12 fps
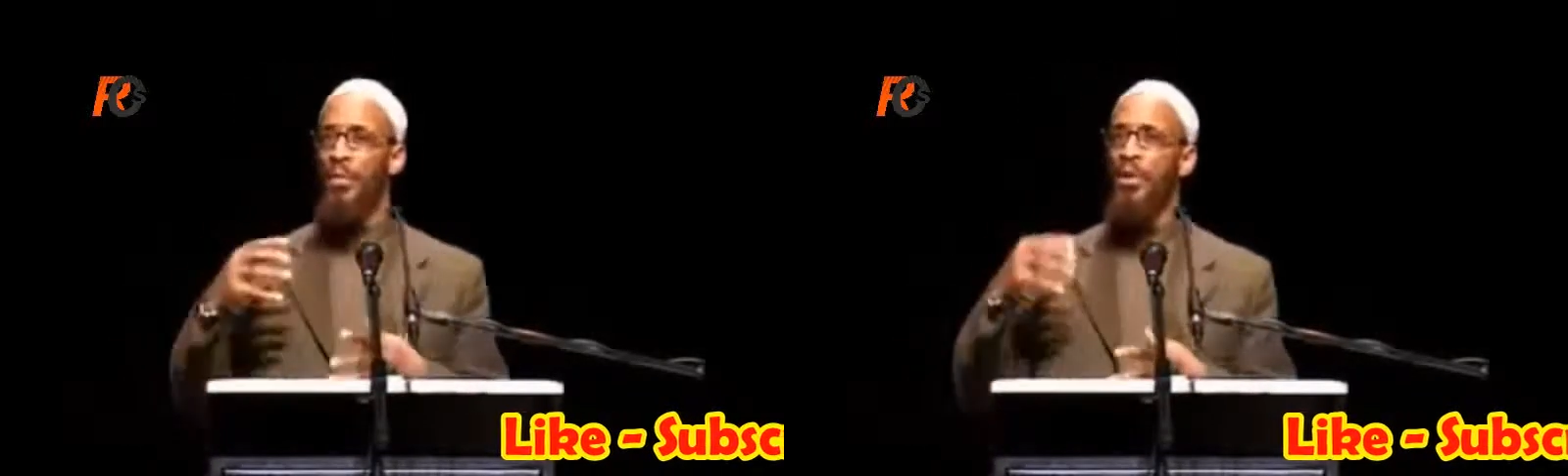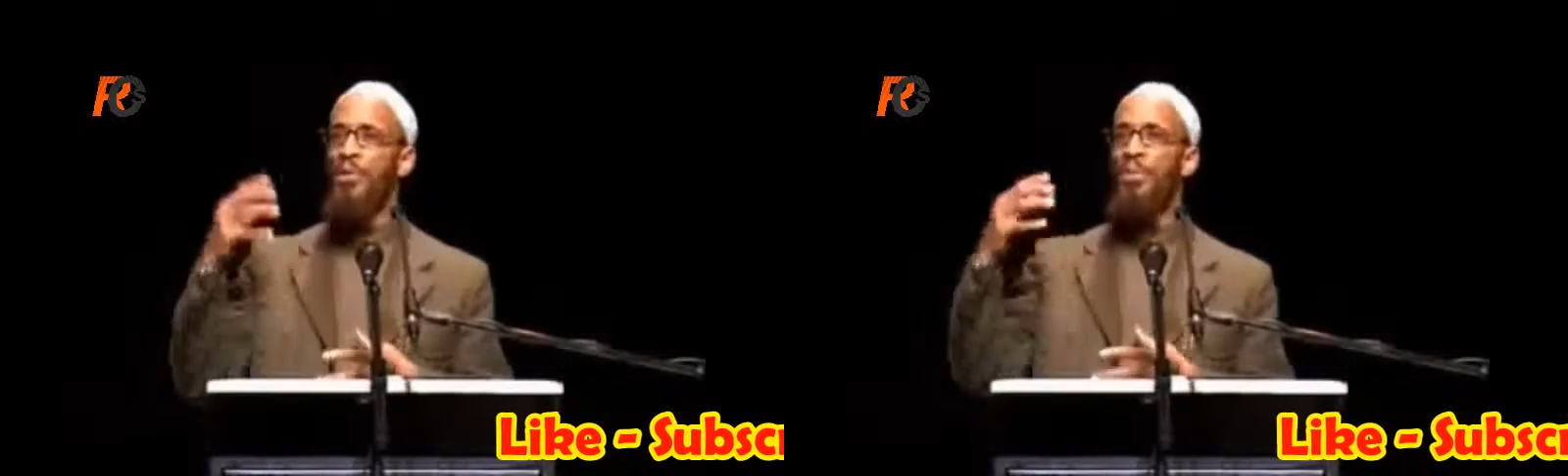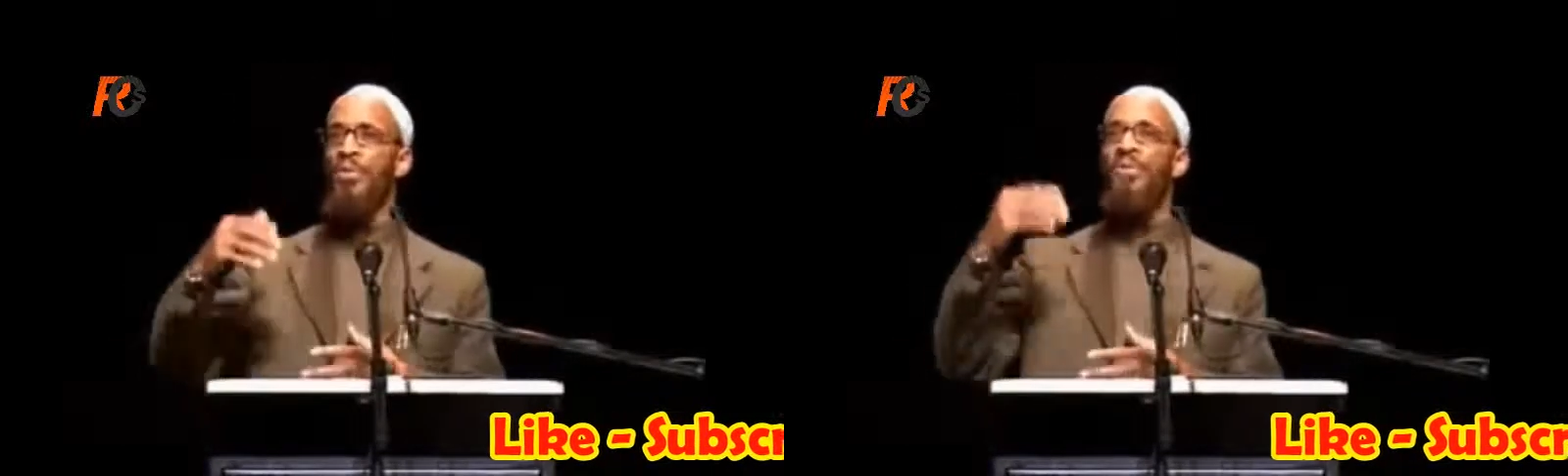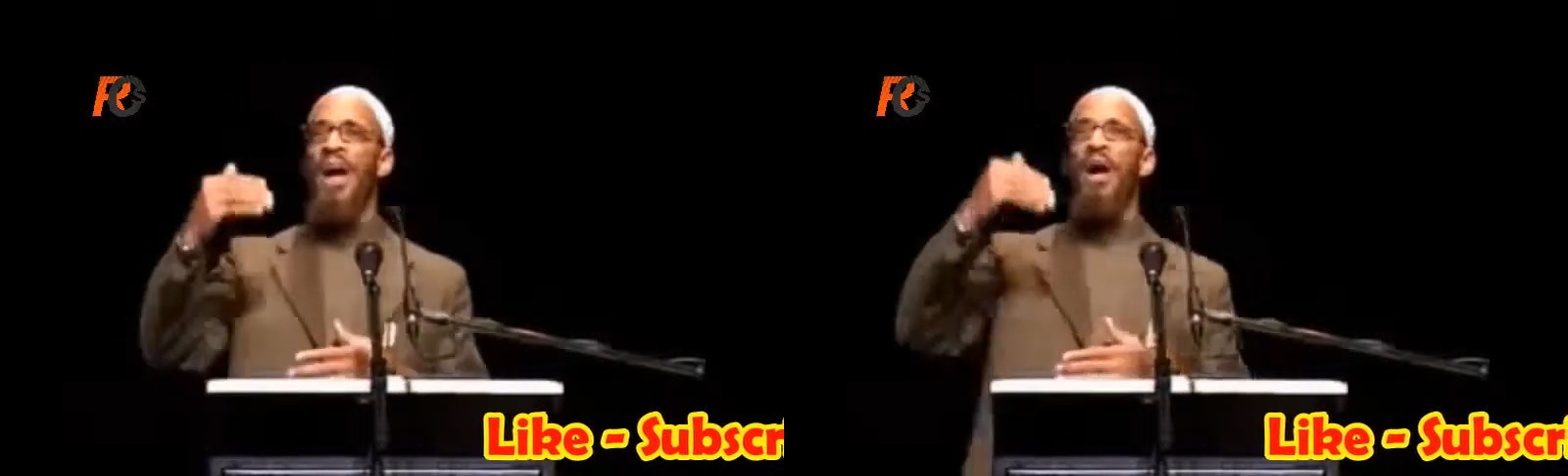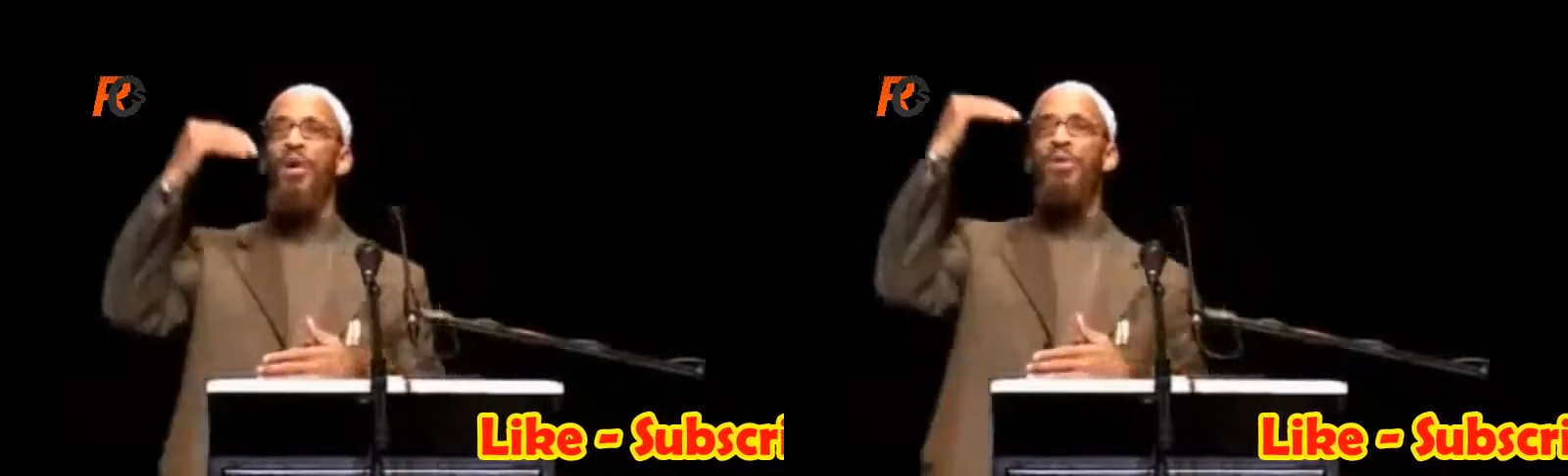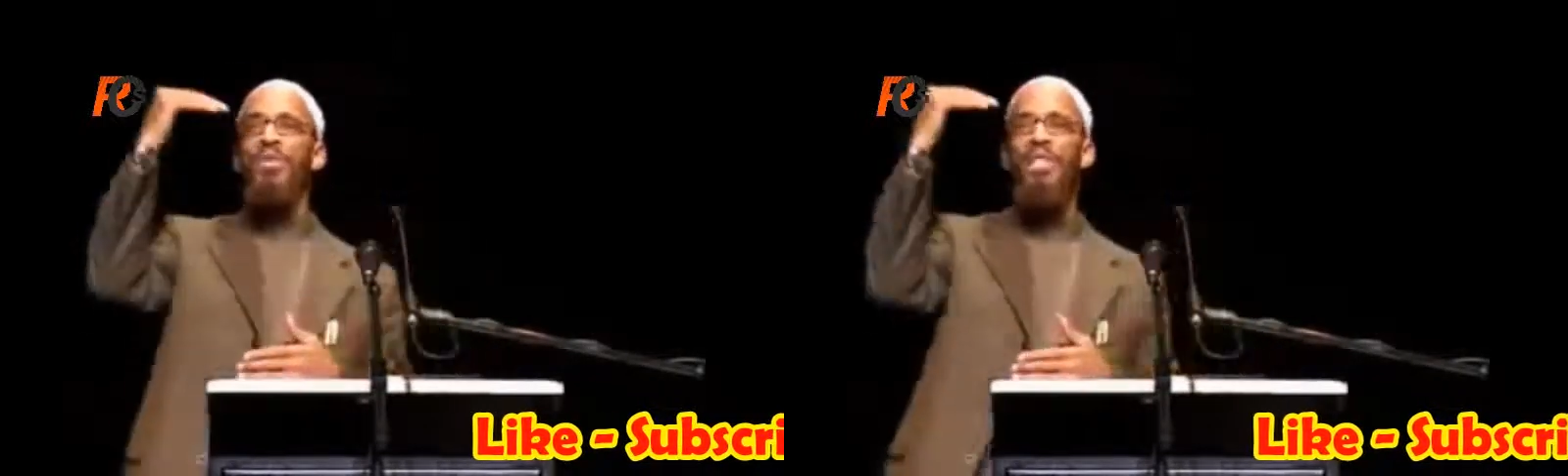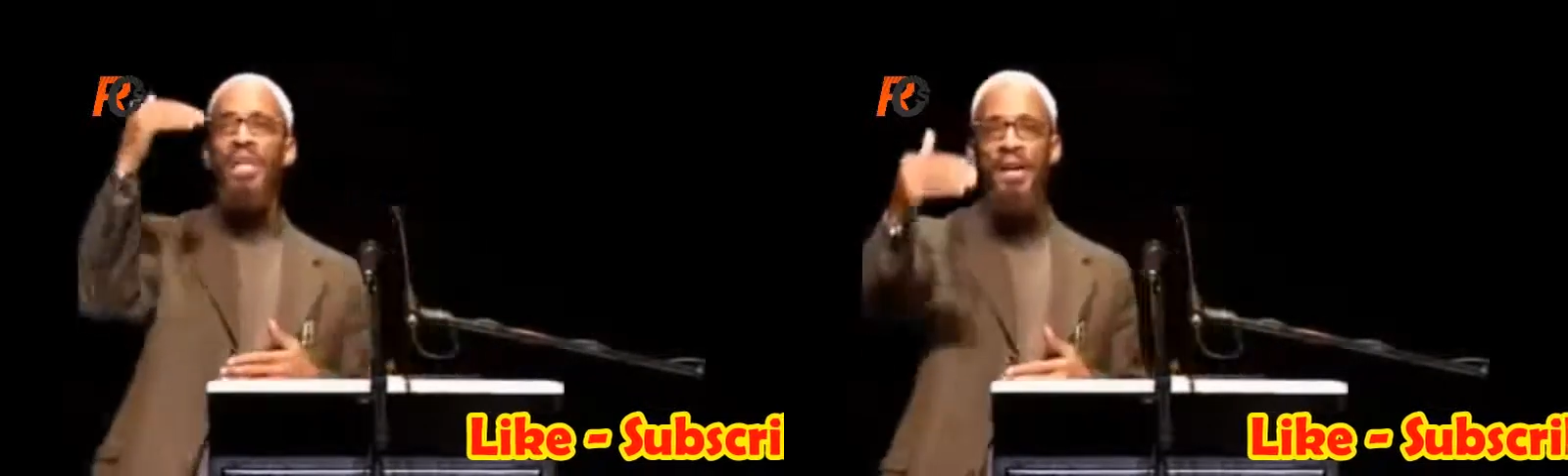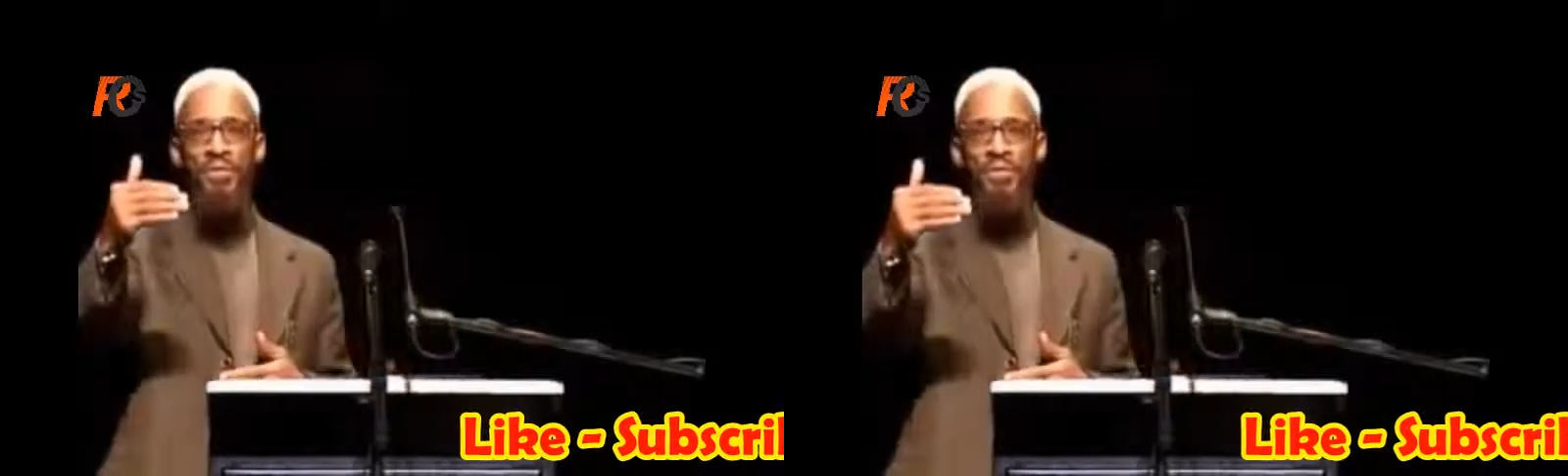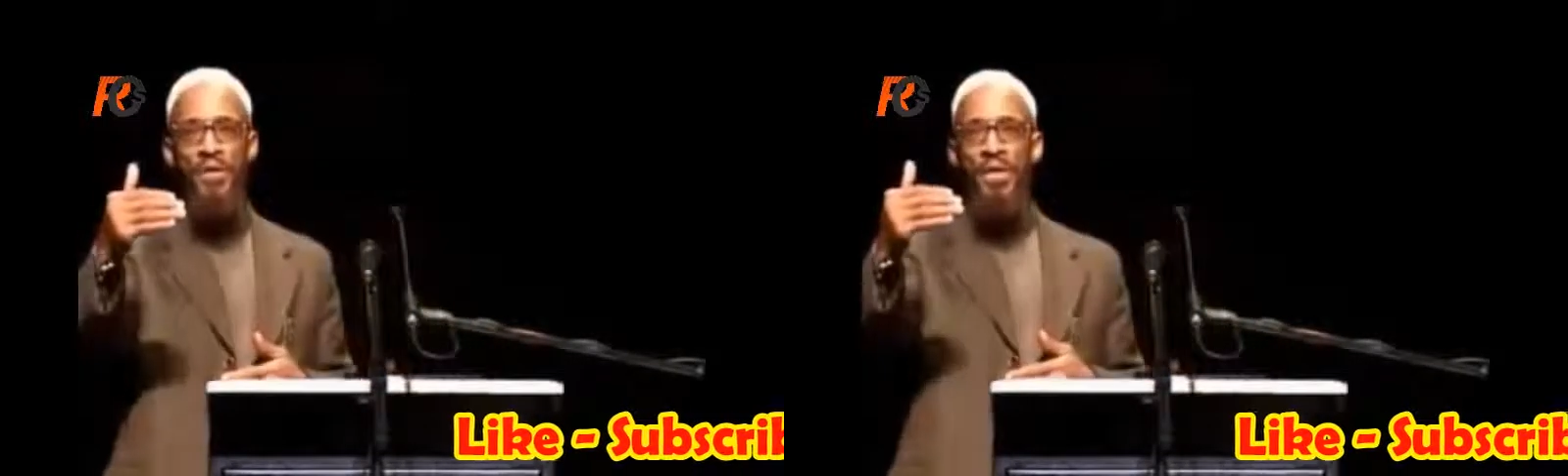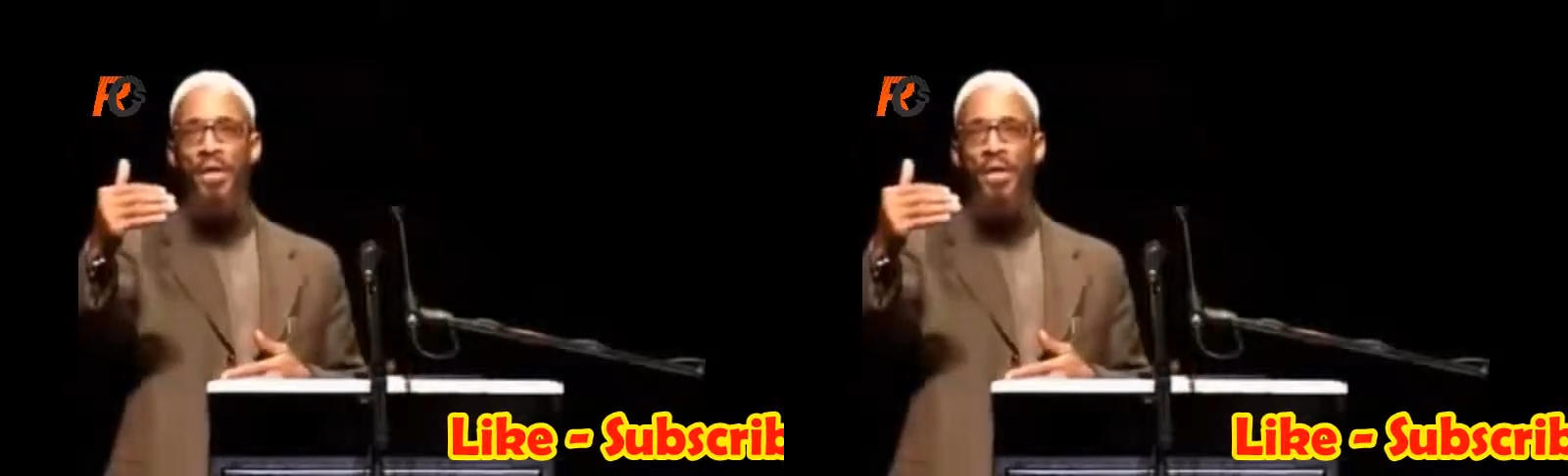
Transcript: the most profound gift